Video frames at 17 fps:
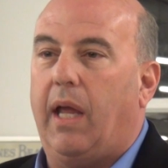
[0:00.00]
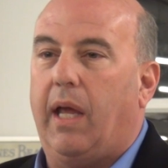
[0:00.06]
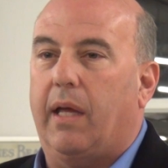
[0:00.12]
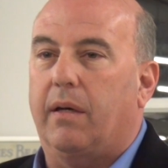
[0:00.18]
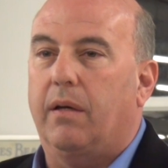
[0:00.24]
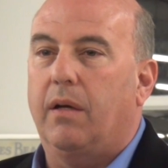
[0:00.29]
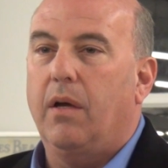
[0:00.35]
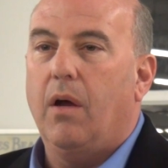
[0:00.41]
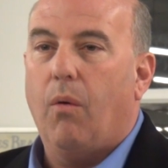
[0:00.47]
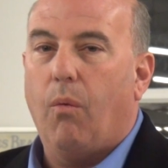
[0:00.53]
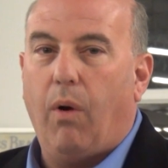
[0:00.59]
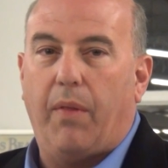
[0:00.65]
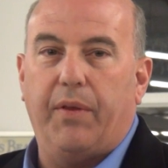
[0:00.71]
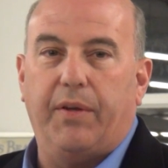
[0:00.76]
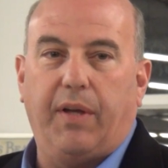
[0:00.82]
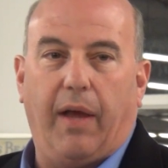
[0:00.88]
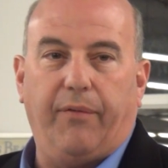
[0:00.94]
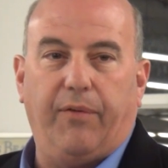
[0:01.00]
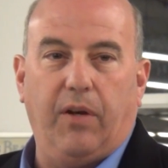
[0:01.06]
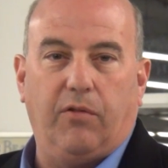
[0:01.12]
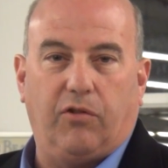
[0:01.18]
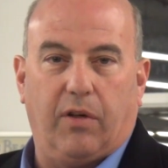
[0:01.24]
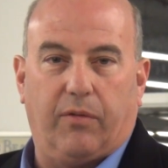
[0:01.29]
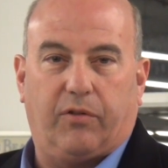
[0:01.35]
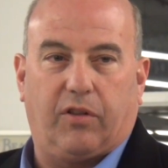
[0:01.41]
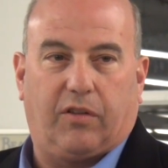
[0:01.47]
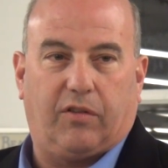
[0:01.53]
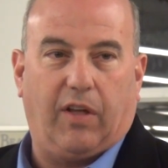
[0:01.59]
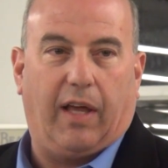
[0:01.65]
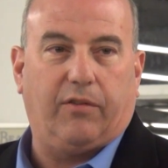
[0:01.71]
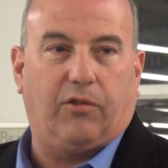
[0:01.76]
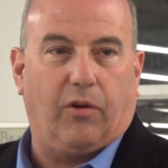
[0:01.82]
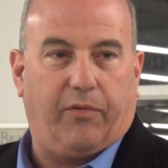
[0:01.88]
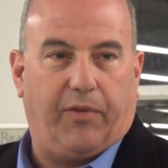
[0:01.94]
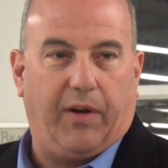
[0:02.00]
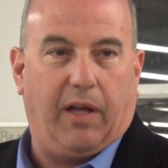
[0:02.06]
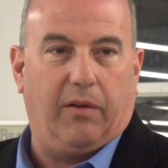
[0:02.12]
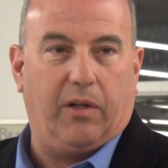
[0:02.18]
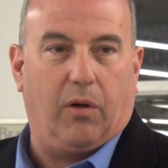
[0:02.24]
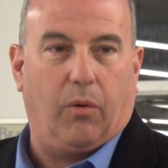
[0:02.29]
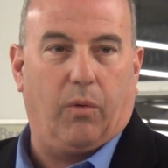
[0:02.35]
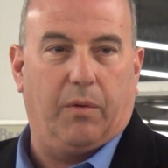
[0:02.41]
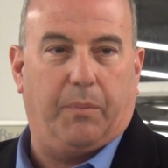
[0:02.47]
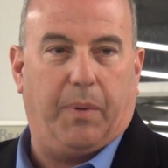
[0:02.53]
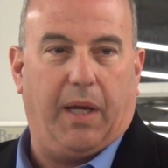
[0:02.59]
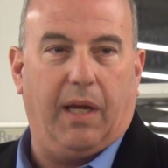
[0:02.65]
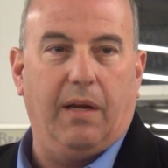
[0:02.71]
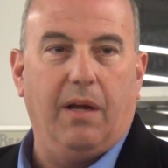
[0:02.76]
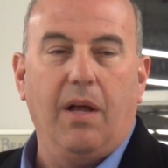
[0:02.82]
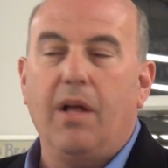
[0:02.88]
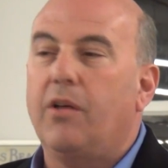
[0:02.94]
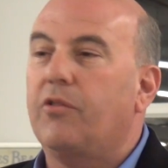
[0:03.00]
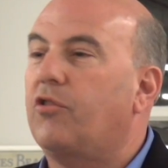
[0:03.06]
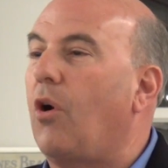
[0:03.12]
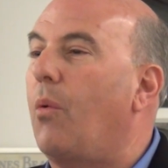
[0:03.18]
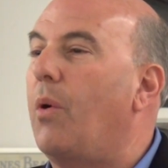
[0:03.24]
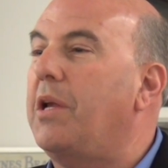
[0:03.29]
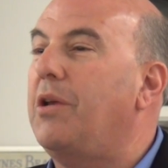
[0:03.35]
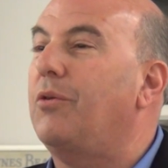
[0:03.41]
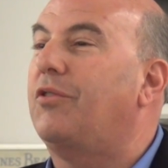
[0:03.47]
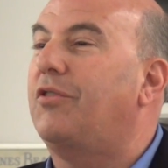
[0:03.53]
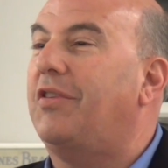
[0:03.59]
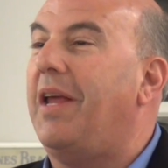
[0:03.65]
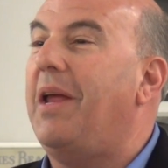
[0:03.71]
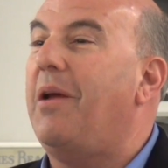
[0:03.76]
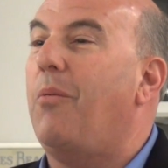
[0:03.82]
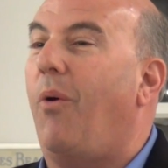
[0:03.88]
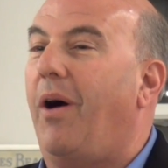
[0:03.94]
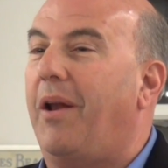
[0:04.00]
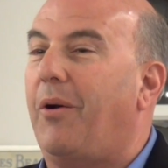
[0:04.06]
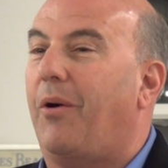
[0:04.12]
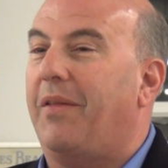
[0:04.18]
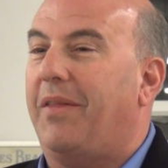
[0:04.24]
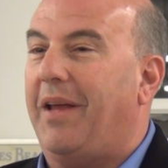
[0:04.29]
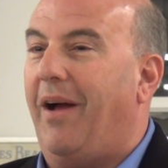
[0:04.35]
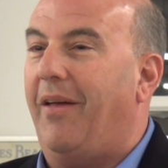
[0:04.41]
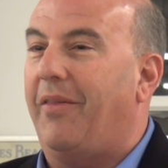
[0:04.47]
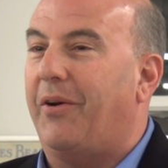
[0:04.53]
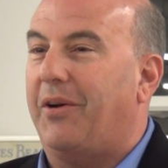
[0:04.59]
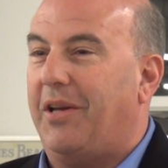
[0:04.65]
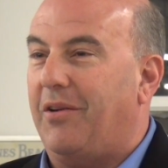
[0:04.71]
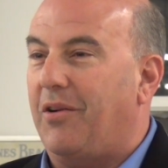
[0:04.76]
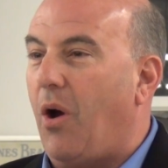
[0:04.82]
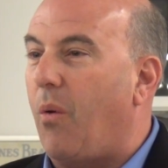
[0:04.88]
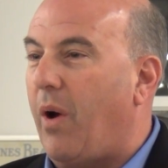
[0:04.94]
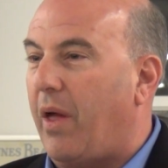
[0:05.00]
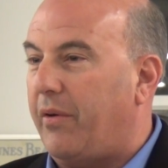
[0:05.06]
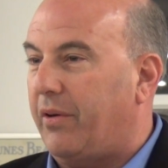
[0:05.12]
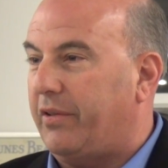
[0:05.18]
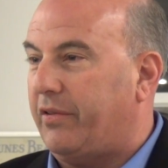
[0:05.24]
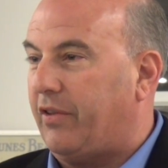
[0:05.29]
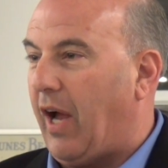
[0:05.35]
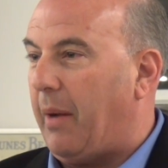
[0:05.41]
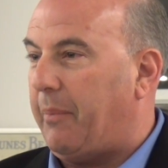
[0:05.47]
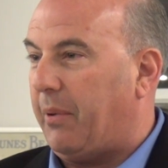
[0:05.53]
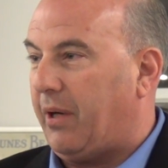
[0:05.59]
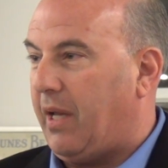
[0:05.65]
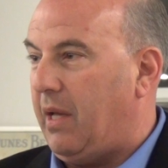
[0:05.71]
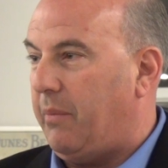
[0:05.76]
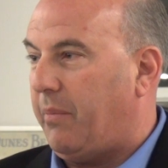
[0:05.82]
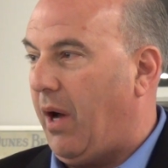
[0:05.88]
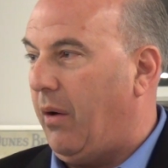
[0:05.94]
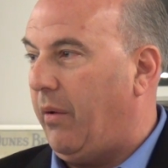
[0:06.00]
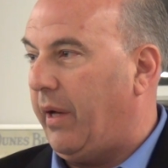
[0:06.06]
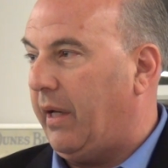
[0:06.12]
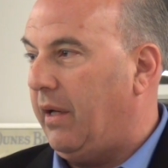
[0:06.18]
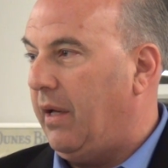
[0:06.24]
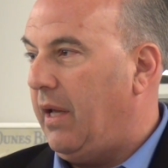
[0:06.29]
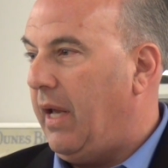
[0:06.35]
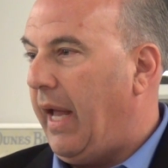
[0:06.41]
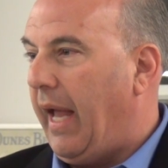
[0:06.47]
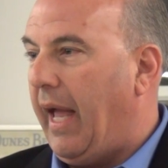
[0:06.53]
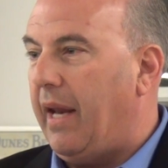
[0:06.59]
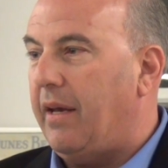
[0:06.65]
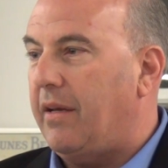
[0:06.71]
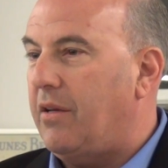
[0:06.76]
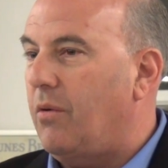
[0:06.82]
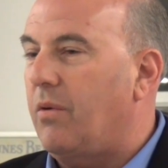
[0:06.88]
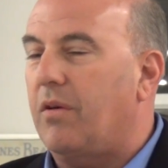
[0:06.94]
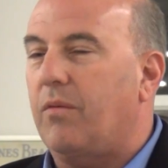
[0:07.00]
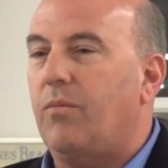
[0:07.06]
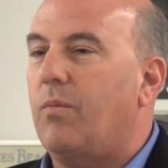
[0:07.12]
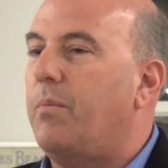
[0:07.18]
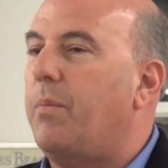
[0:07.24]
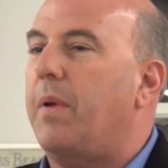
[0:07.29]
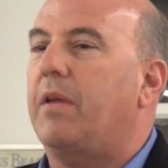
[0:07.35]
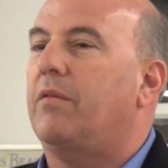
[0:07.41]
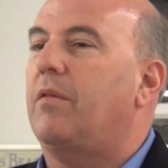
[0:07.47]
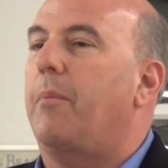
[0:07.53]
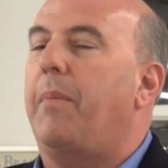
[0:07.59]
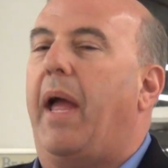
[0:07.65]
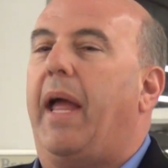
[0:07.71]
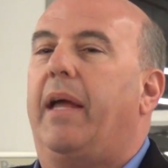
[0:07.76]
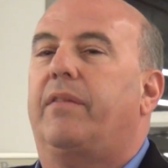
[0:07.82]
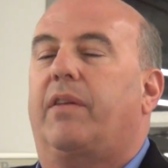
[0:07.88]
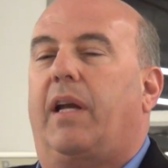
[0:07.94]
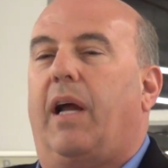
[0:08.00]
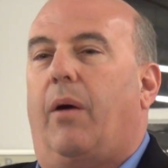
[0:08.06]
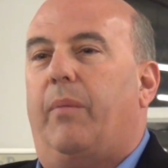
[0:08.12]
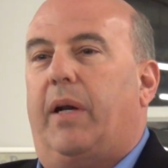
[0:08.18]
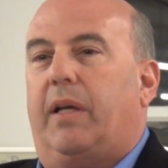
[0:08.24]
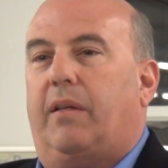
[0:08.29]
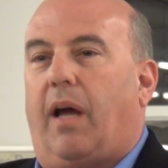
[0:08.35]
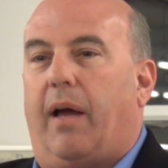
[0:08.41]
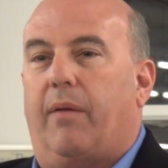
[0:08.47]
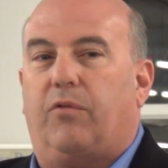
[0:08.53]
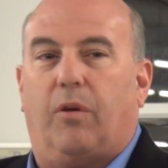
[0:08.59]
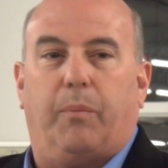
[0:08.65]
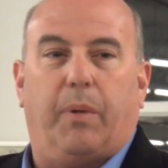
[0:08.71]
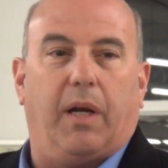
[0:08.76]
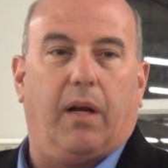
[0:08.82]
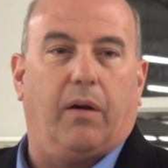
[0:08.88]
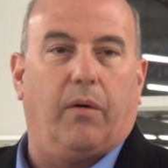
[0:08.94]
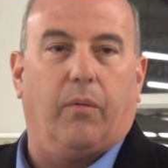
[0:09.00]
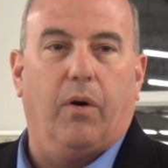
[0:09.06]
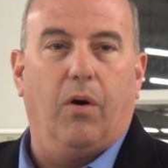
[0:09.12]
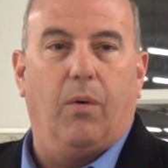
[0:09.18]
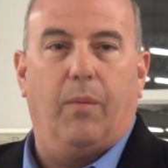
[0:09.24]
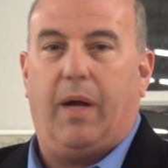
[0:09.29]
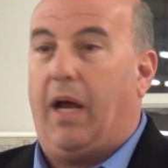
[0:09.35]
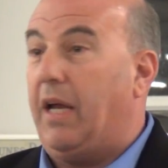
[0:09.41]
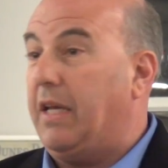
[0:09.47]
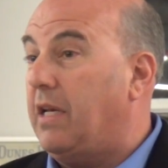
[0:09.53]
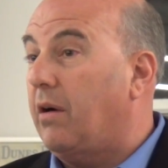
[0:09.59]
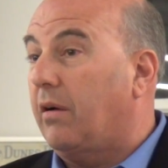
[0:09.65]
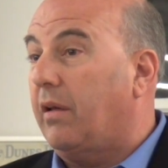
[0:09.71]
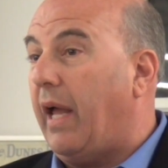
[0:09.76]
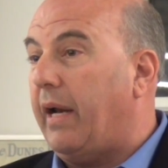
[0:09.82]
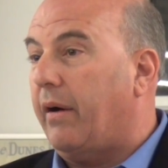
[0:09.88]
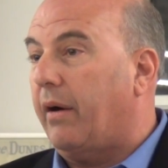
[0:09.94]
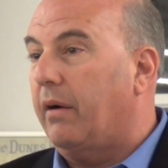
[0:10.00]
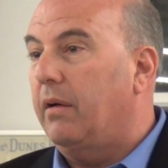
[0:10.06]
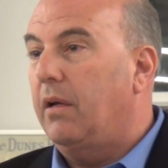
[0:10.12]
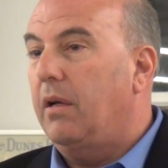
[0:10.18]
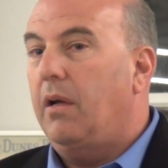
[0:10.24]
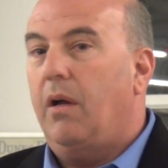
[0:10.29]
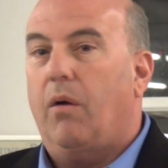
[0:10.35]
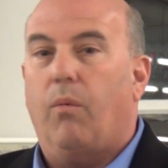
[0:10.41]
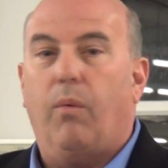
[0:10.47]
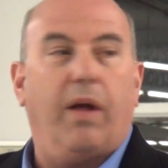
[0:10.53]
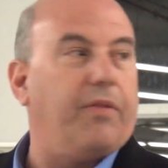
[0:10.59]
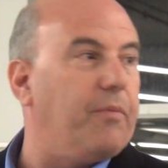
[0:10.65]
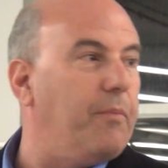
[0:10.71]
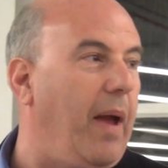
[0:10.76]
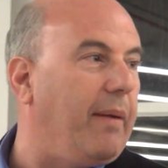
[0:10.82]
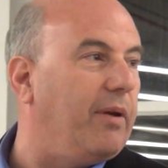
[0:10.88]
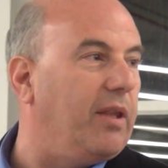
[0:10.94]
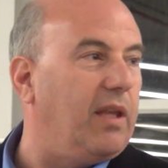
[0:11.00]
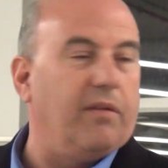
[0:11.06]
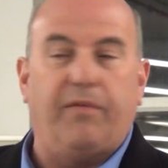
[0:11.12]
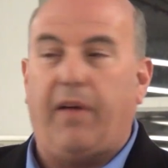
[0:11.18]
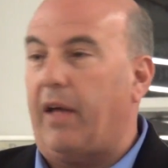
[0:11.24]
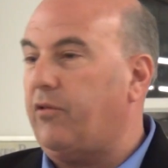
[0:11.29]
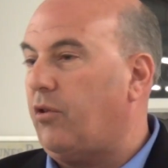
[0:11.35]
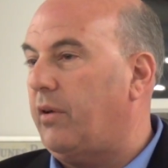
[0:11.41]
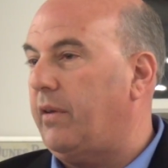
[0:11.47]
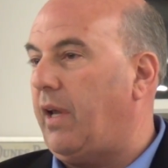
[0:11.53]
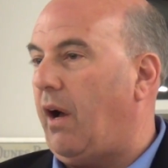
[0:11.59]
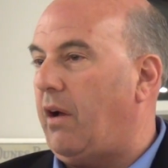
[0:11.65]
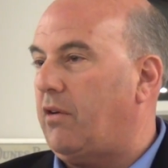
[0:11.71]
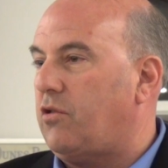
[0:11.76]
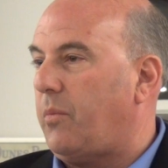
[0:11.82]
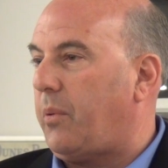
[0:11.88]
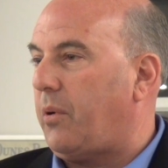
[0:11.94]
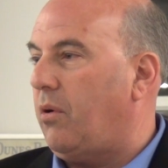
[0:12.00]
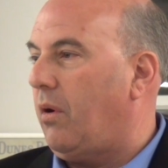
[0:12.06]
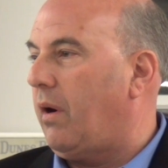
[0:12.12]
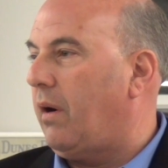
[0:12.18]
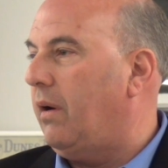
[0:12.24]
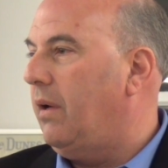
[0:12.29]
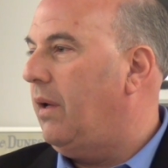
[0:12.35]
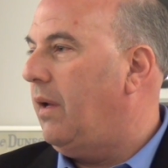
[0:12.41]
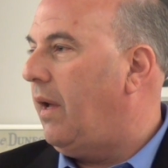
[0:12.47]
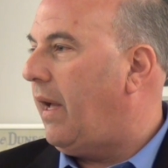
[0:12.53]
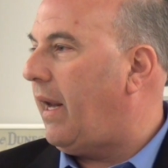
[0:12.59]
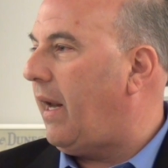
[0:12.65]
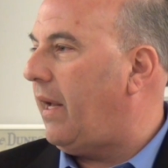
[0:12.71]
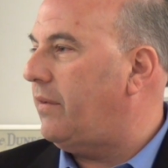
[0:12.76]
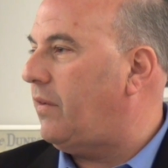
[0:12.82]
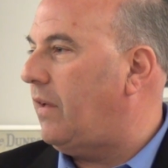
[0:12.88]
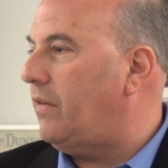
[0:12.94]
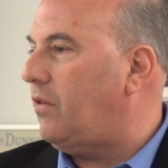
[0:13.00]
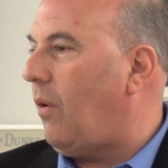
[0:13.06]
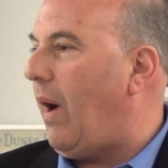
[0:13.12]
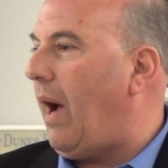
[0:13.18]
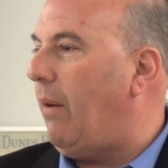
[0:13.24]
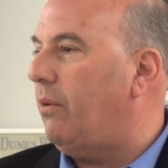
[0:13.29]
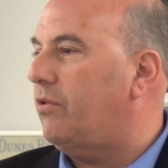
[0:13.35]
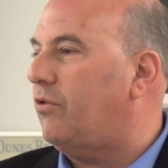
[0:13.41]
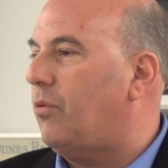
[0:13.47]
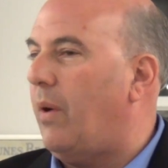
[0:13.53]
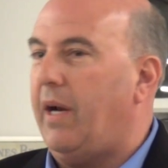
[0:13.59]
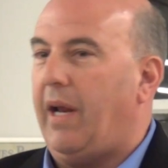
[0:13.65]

in what the definition of success or failure would be, so when you see one or the other, you know whether to stop or keep going? And you would be amazed at how many times I've been in a room a year later with maybe the investor and the entrepreneur, and I say, so how was